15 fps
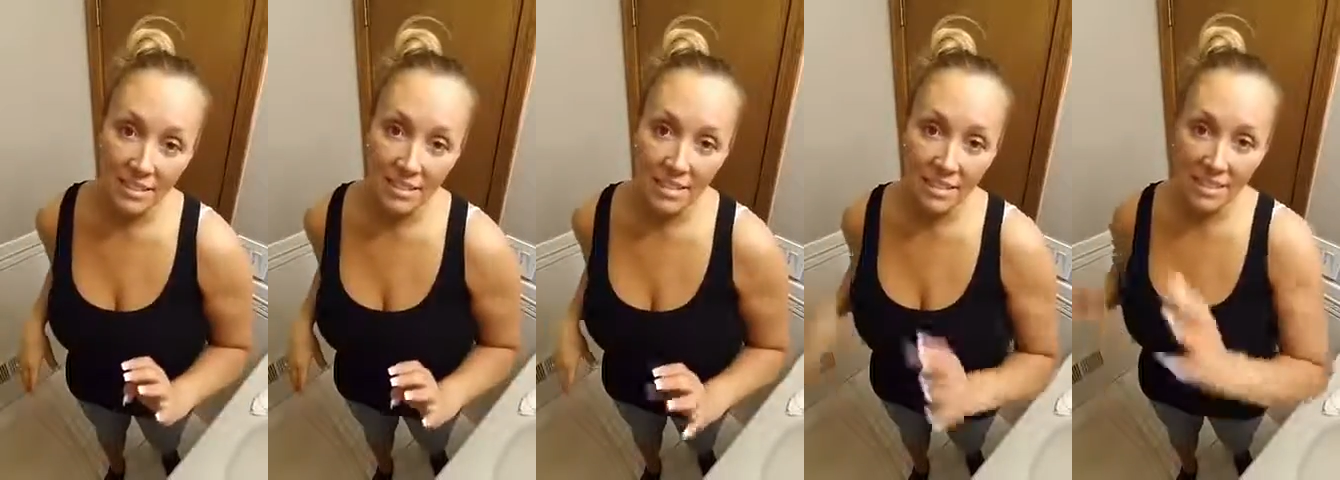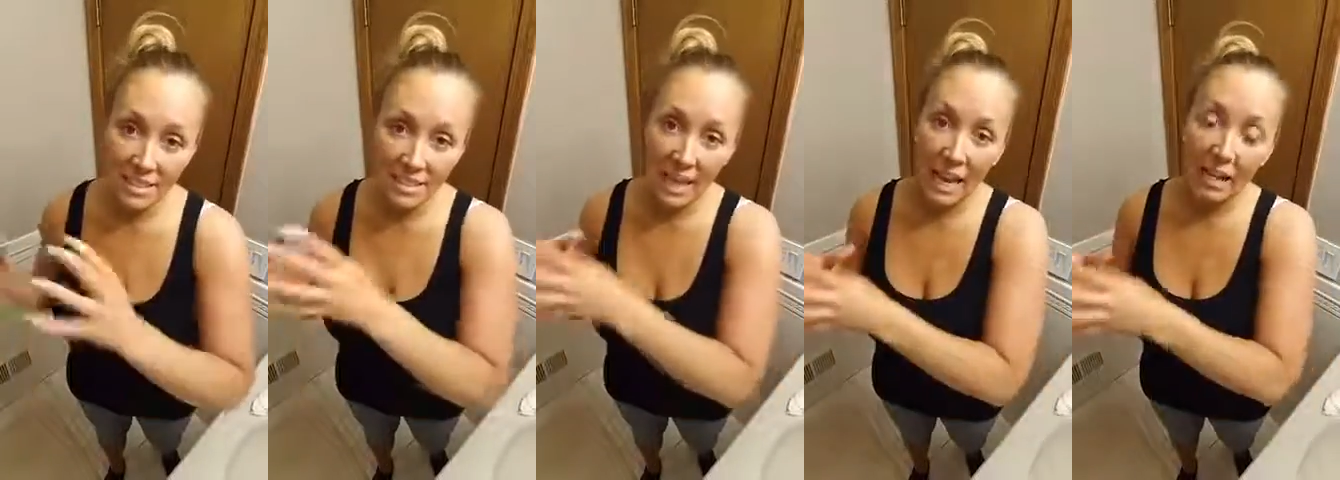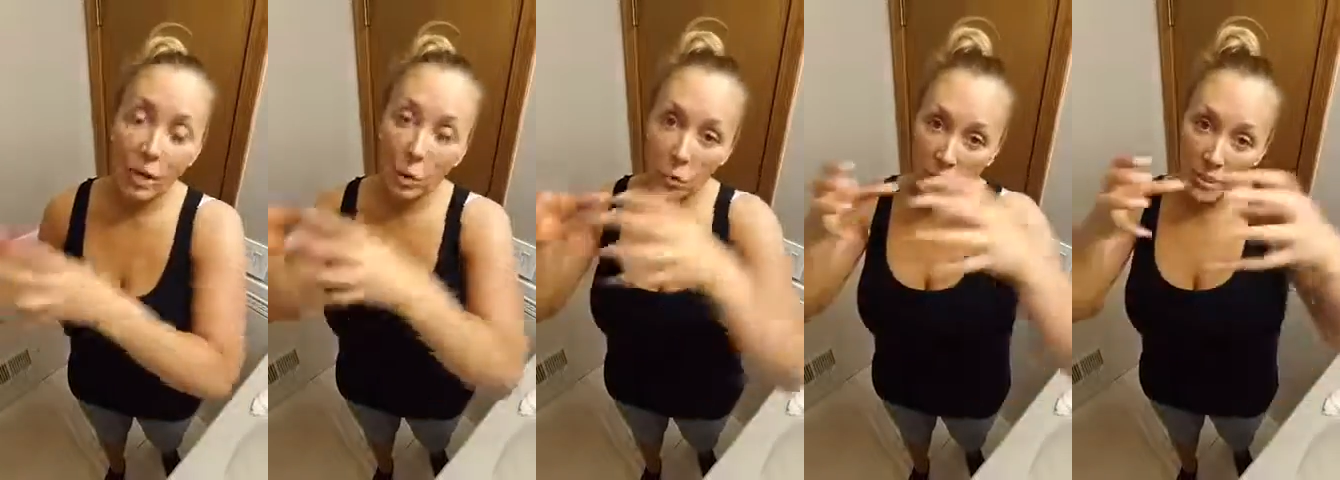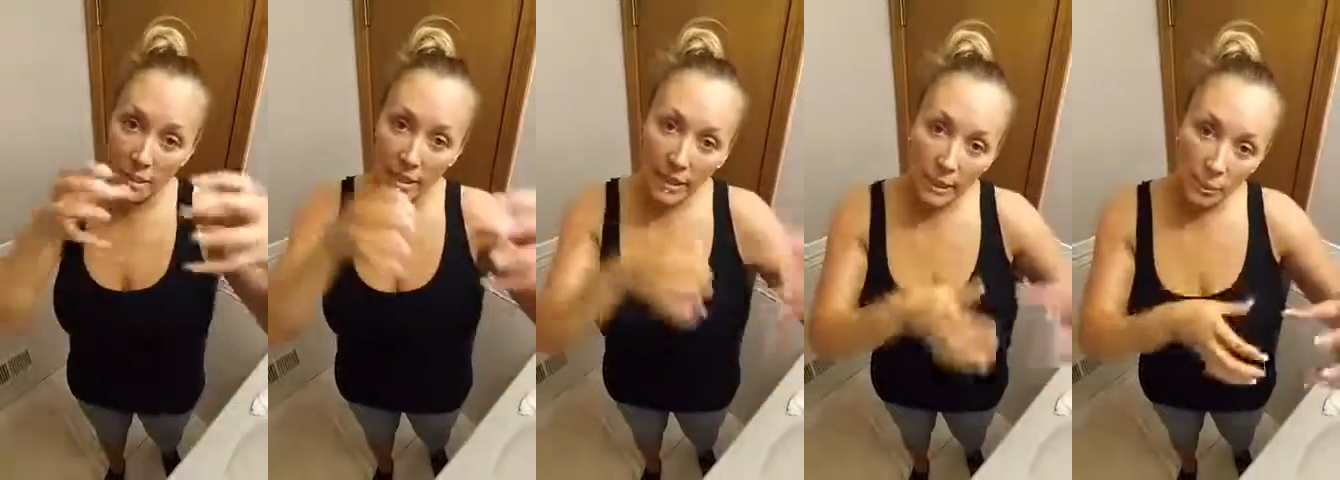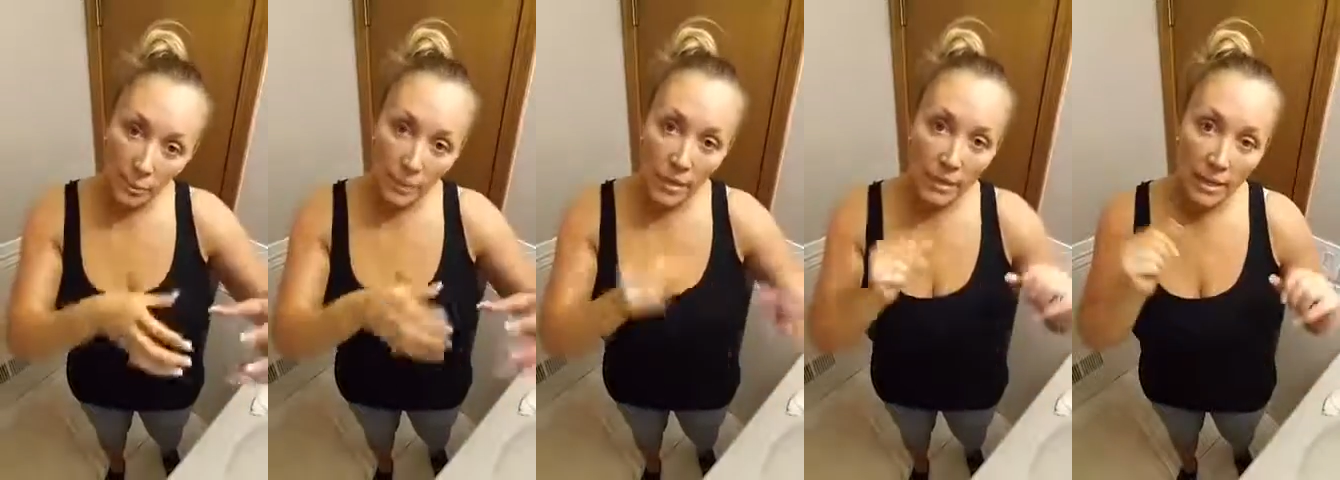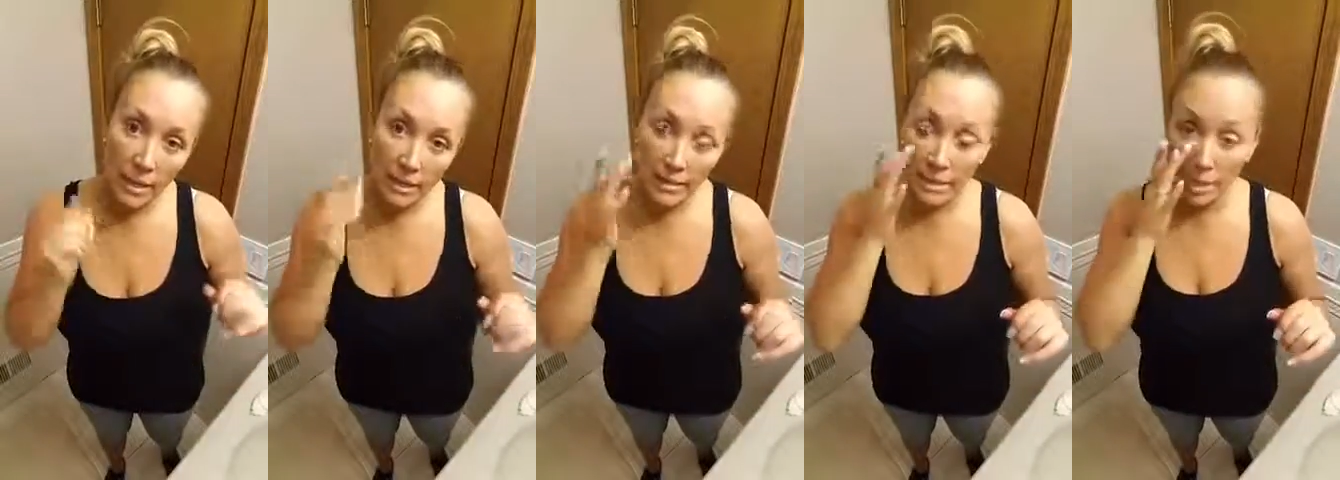It's not going to help that
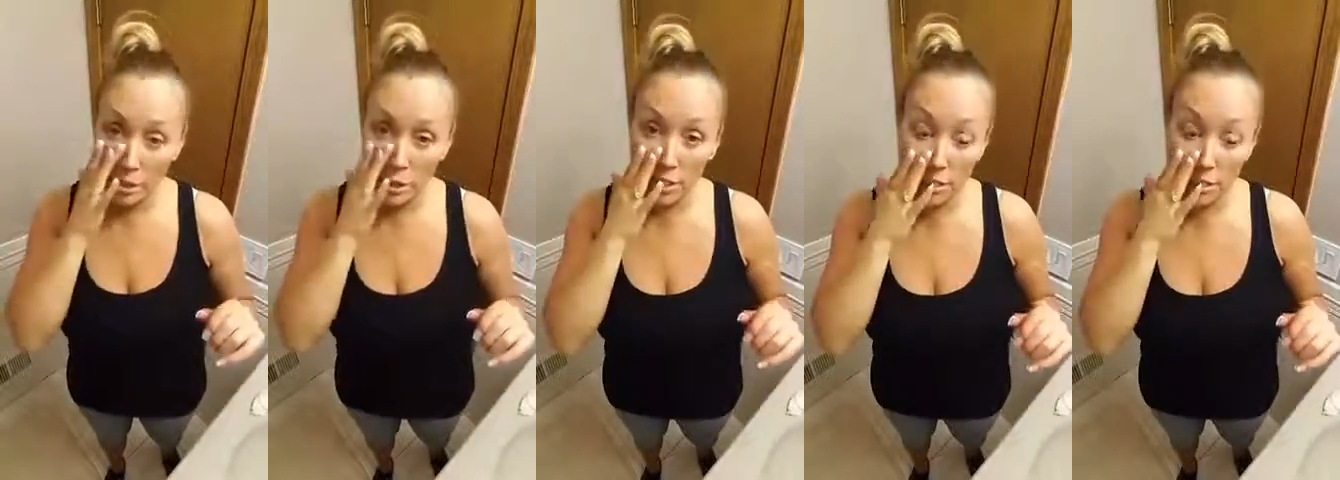next session.